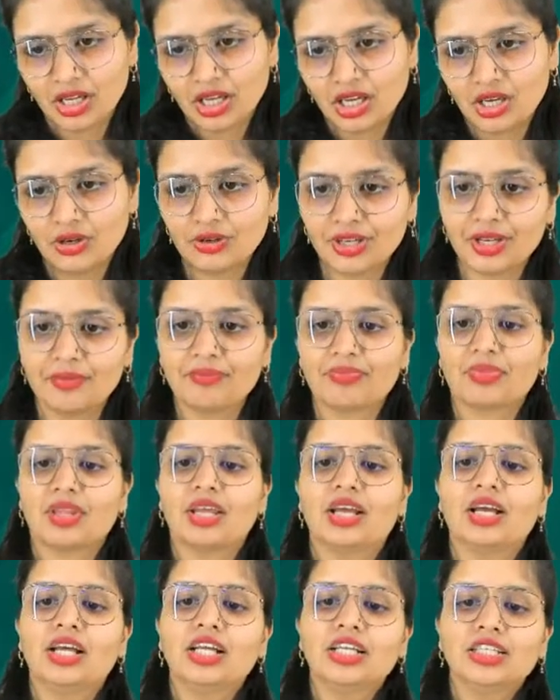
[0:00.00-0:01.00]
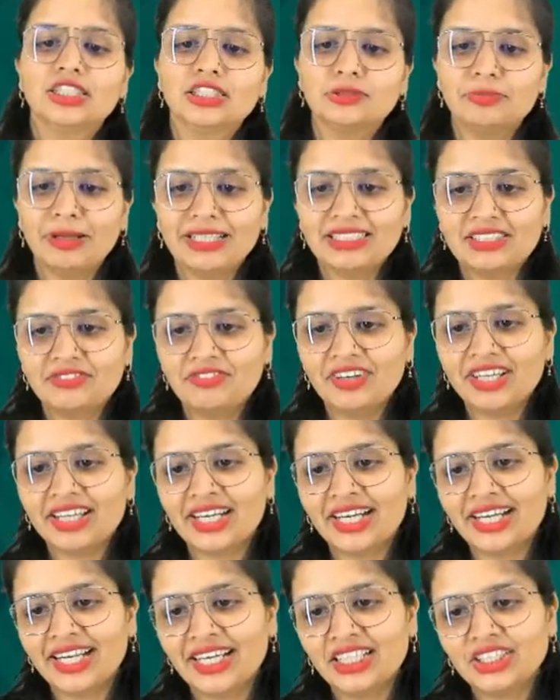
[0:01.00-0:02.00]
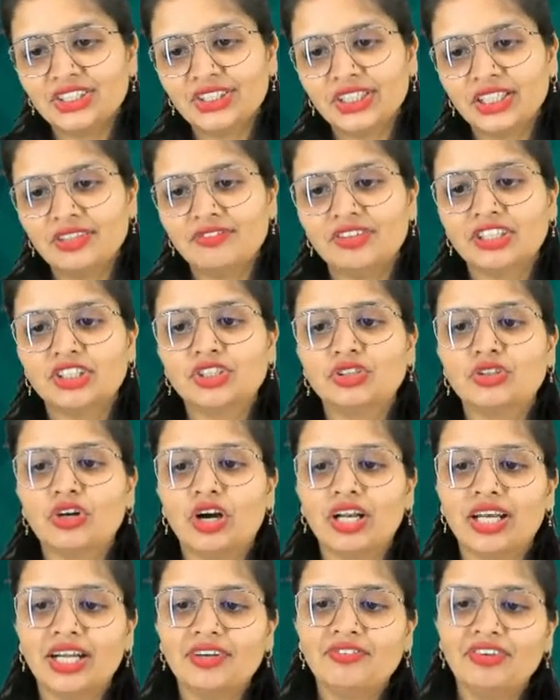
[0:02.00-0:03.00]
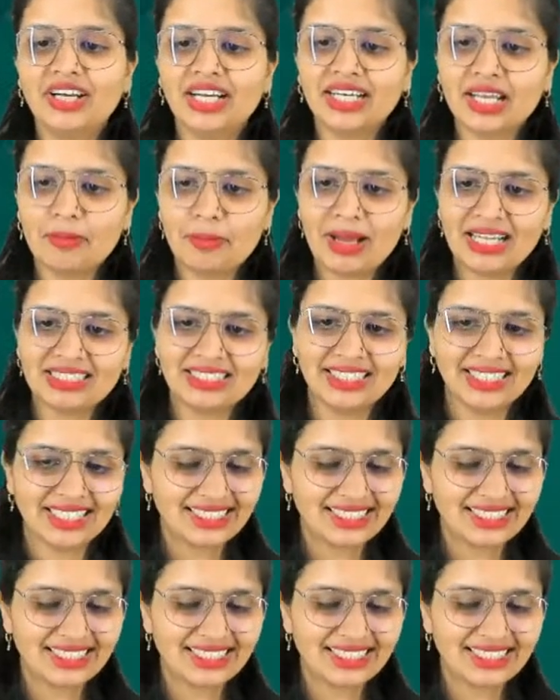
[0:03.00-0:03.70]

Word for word: Okay. Specific retention, which you call it field capacity.